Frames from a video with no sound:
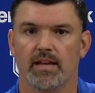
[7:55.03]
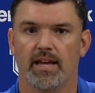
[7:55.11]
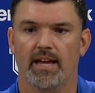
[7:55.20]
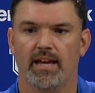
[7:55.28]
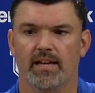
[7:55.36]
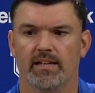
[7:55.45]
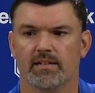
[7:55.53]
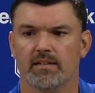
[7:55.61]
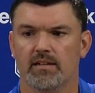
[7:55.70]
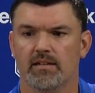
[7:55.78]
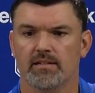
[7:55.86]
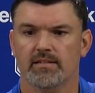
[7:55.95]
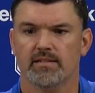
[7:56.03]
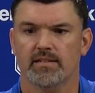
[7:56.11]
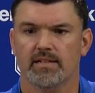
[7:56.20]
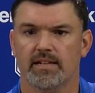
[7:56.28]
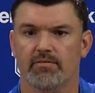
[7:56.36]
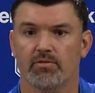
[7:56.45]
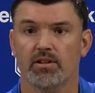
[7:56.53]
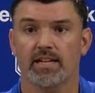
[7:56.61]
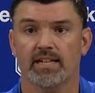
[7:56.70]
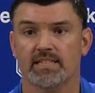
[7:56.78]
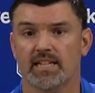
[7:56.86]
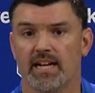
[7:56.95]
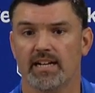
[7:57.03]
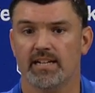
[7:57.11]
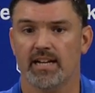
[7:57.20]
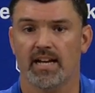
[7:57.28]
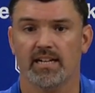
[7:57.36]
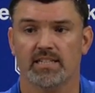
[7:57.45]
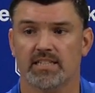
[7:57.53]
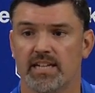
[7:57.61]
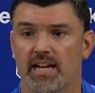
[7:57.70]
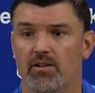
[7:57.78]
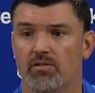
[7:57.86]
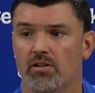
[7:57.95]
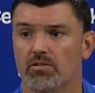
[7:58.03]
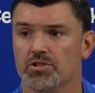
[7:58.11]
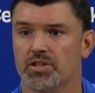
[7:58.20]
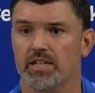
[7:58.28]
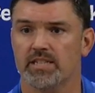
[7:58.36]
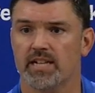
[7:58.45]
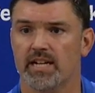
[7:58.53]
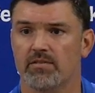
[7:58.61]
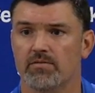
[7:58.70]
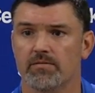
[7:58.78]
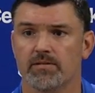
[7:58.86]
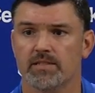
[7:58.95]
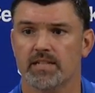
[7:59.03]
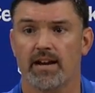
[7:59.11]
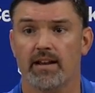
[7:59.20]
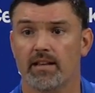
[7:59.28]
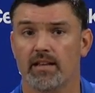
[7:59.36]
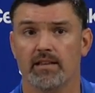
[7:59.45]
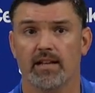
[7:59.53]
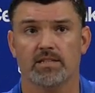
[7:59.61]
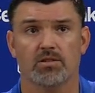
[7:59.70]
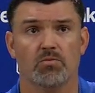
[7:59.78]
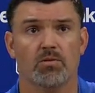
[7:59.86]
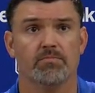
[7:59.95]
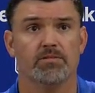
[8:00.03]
and really excited to kind of see how it all shakes out, because that's the one